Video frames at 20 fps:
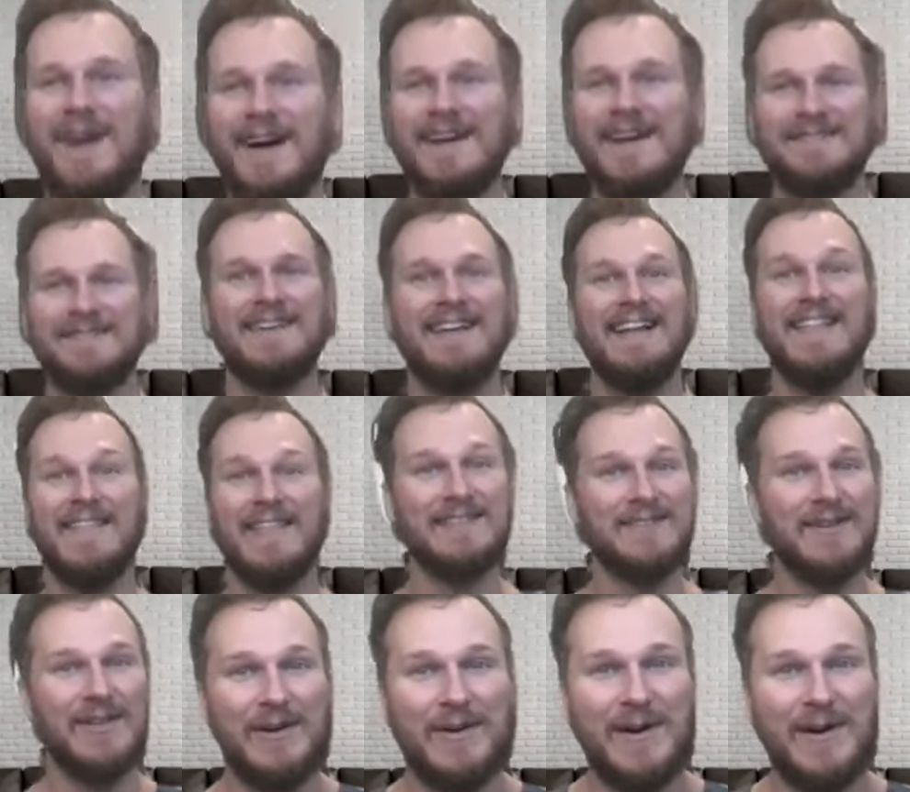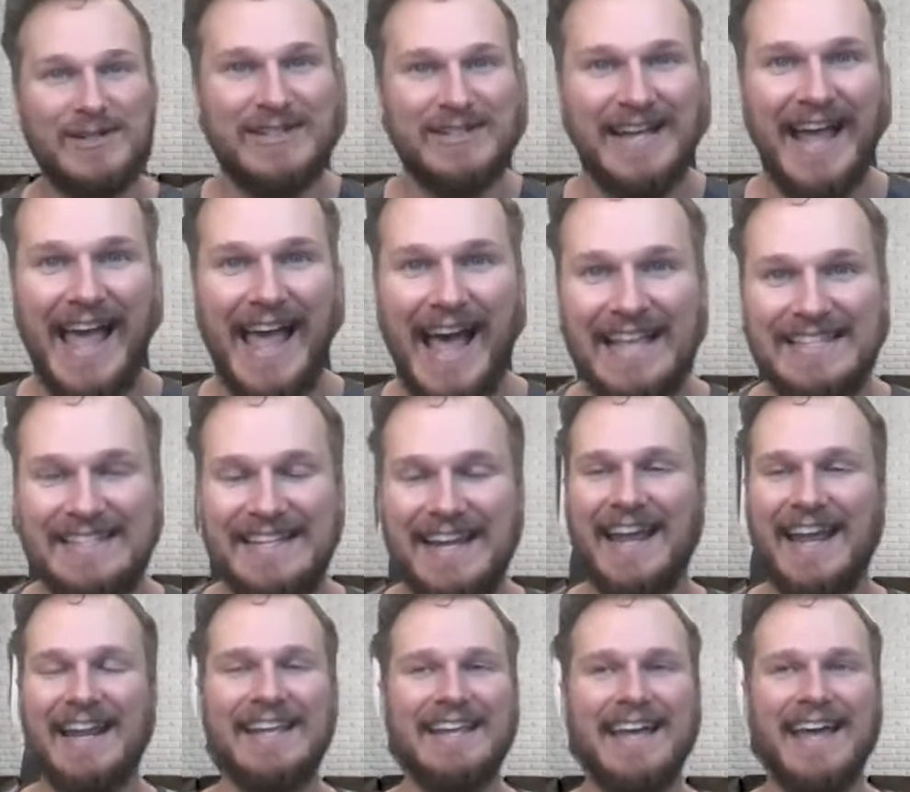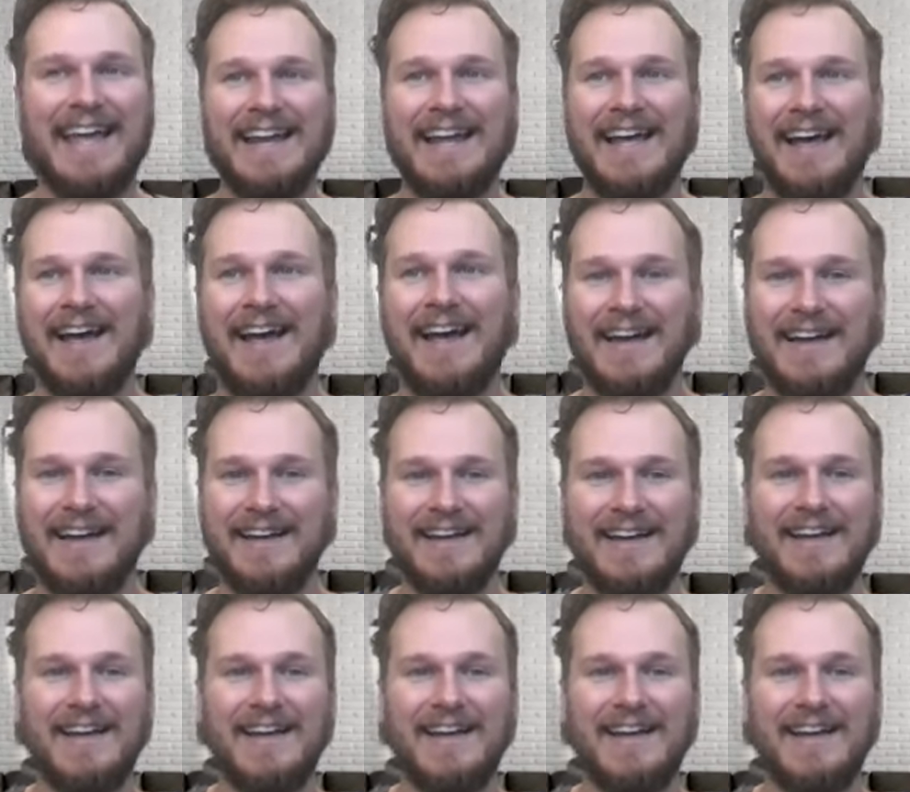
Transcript: awesome. That's all the questions I had today. And again,